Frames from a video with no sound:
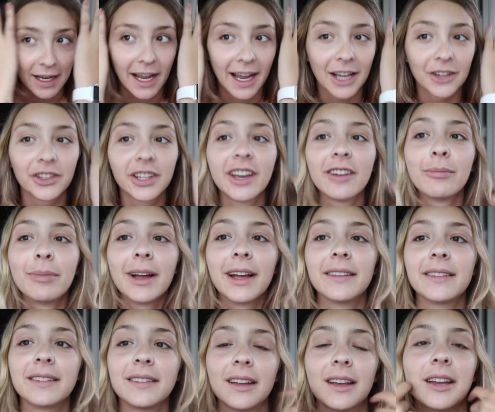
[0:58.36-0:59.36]
I actually have
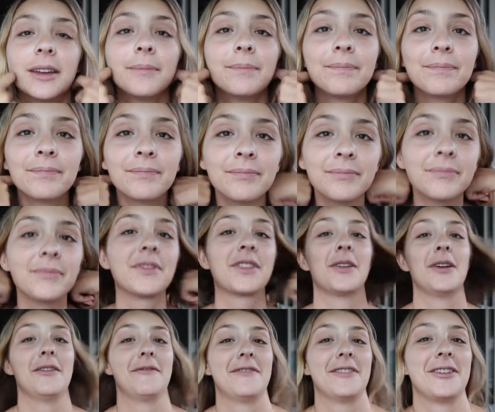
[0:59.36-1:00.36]
plans tonight,
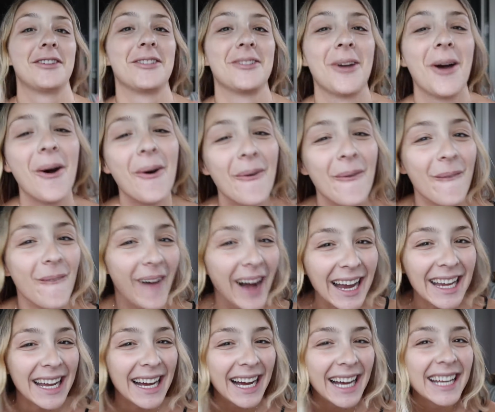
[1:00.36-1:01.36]
so I figured
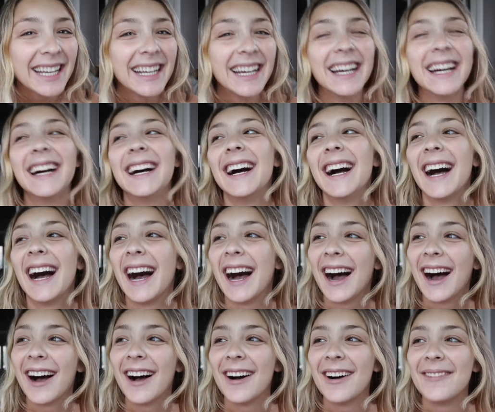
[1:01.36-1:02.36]
why not?
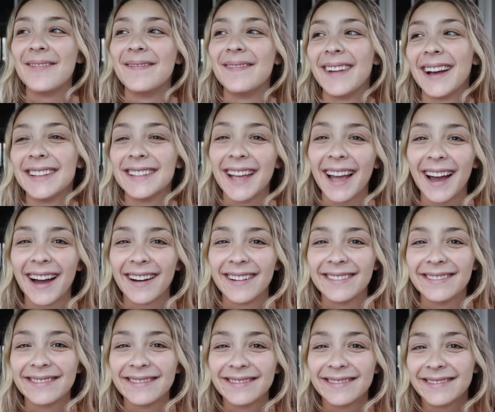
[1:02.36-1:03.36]
And yeah,
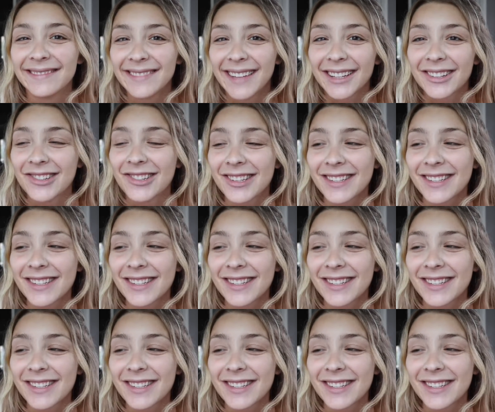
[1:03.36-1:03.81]
let's